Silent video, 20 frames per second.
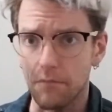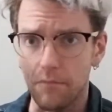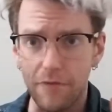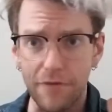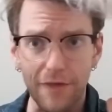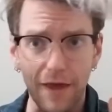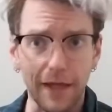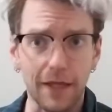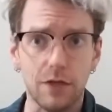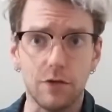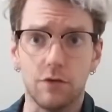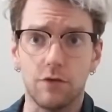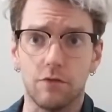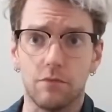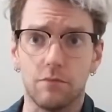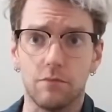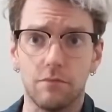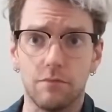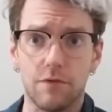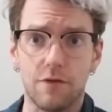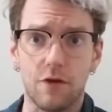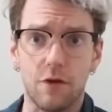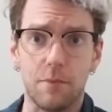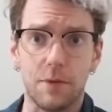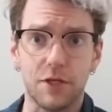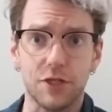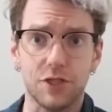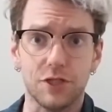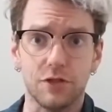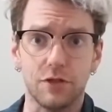Thank you so
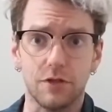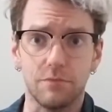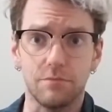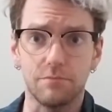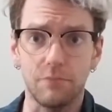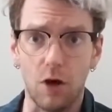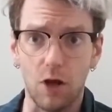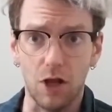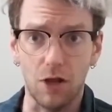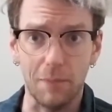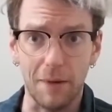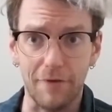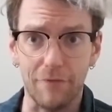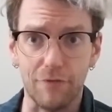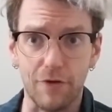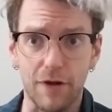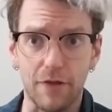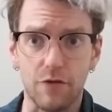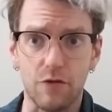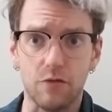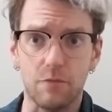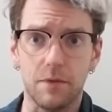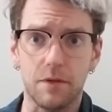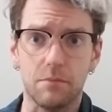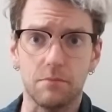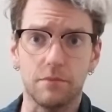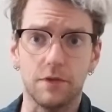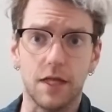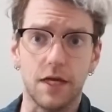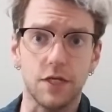much to all of my friends who've
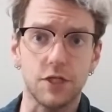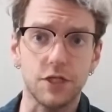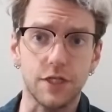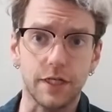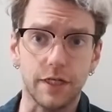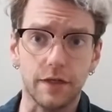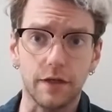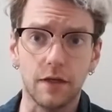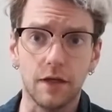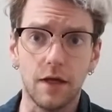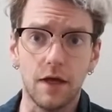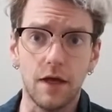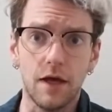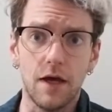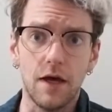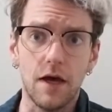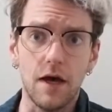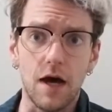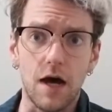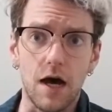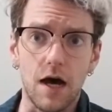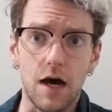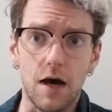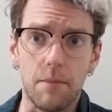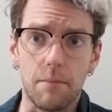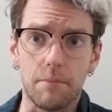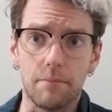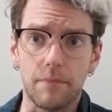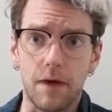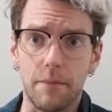been pledging.
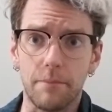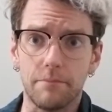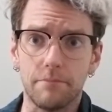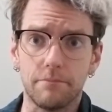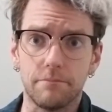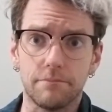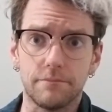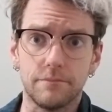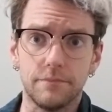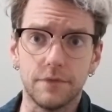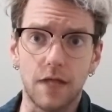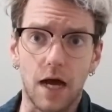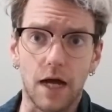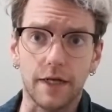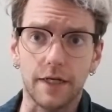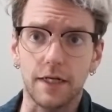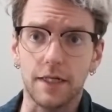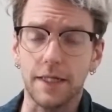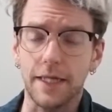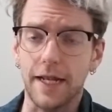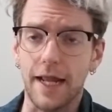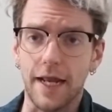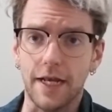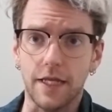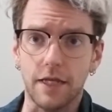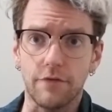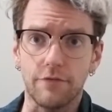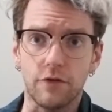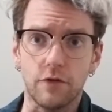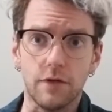I'm not going to let
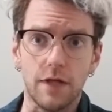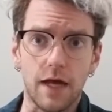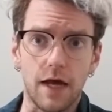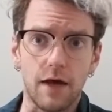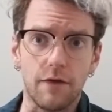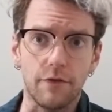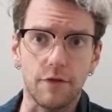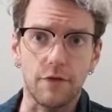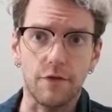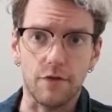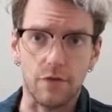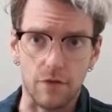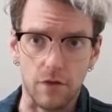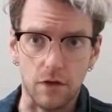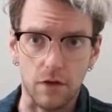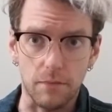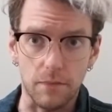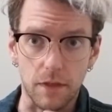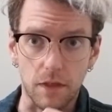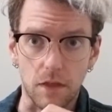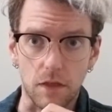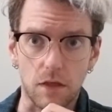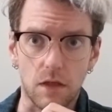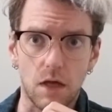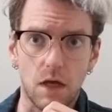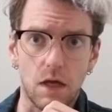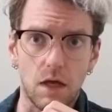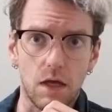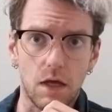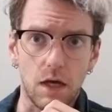any of you down. This is going to be,
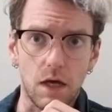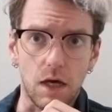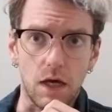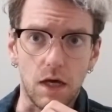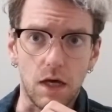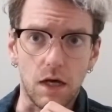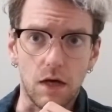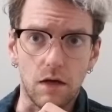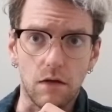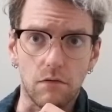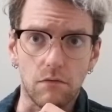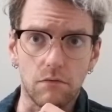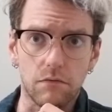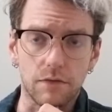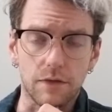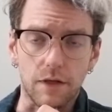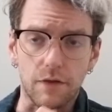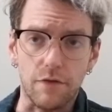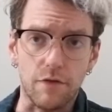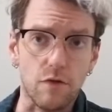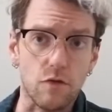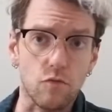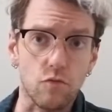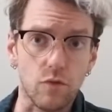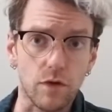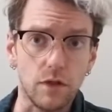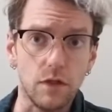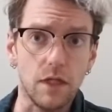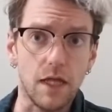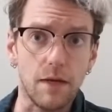this is a
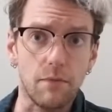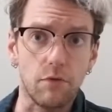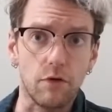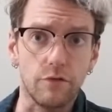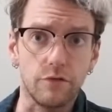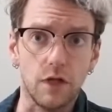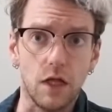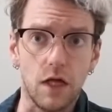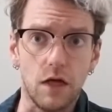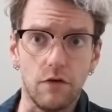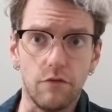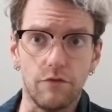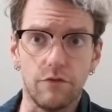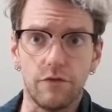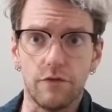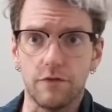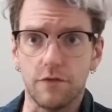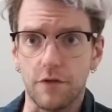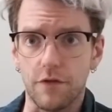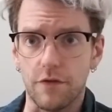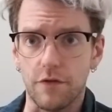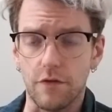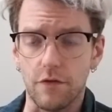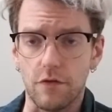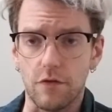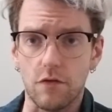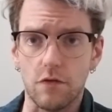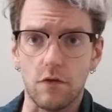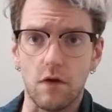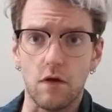real labor of love. This
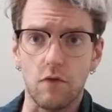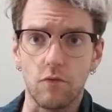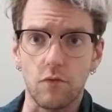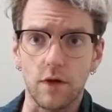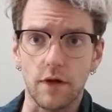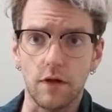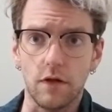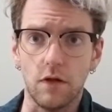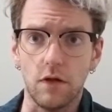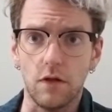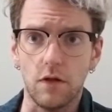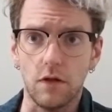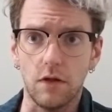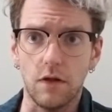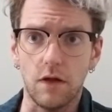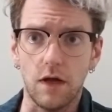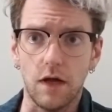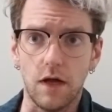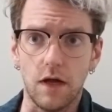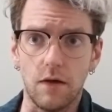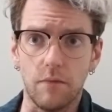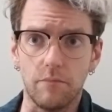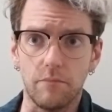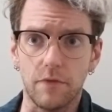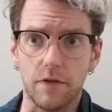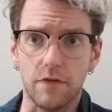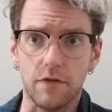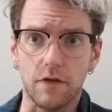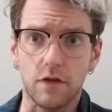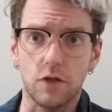is a real,
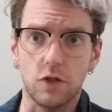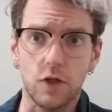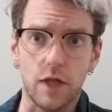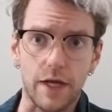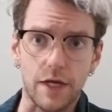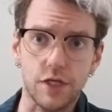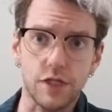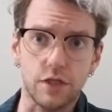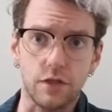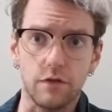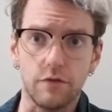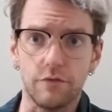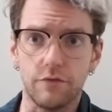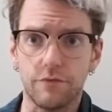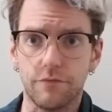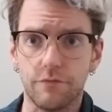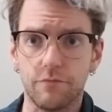it's a collection of